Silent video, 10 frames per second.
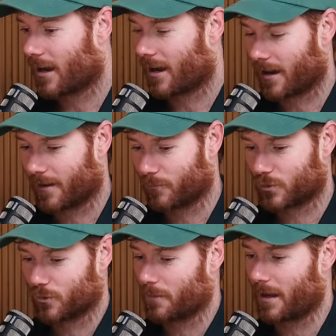We're
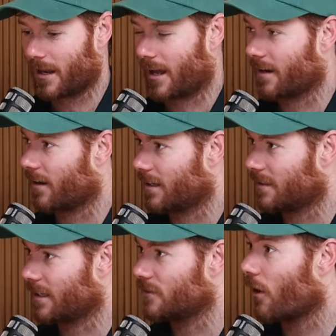talking about
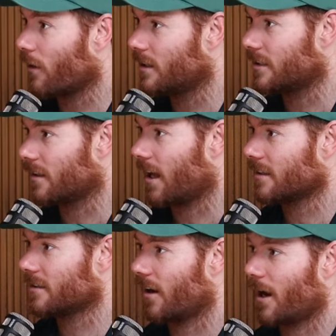under-19s origin
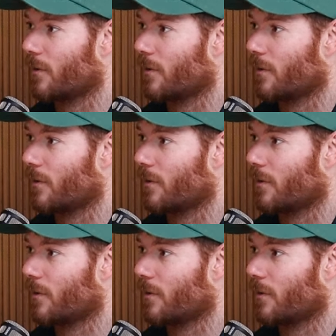last night.